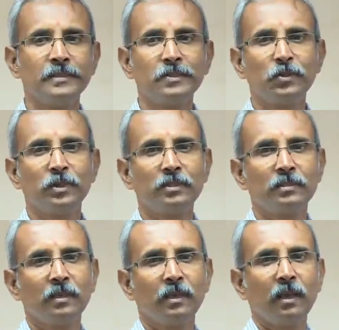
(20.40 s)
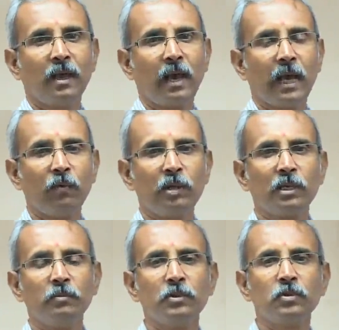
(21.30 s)
Dear students, I
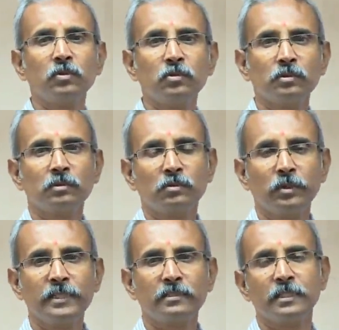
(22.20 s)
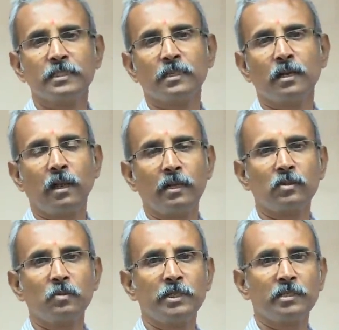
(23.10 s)
welcome you to today's session on
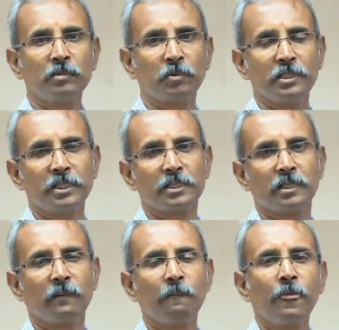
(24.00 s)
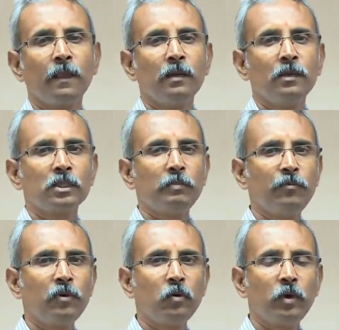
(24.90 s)
isometric projection. So
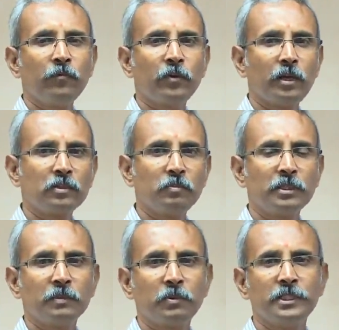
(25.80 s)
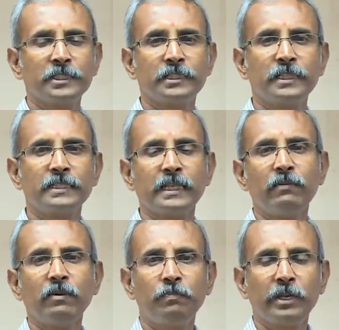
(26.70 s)
before going for isometric projection, let's
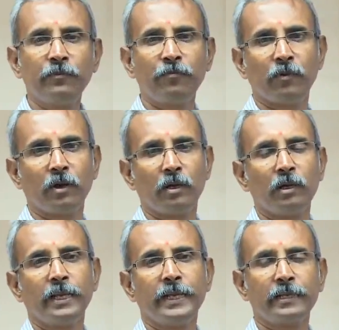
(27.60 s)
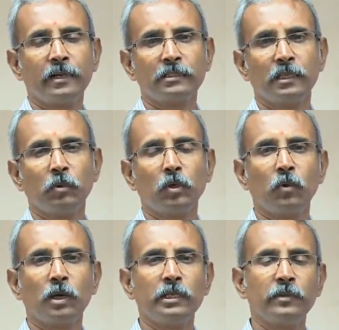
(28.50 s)
have a brief introduction
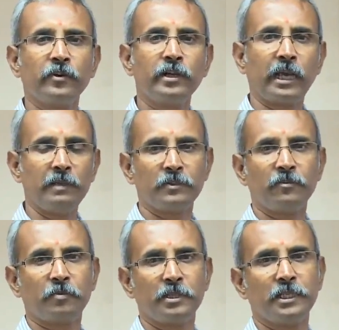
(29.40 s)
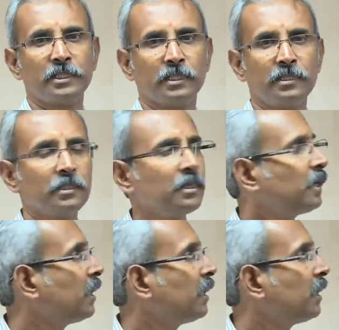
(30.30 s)
about what are different types of projections.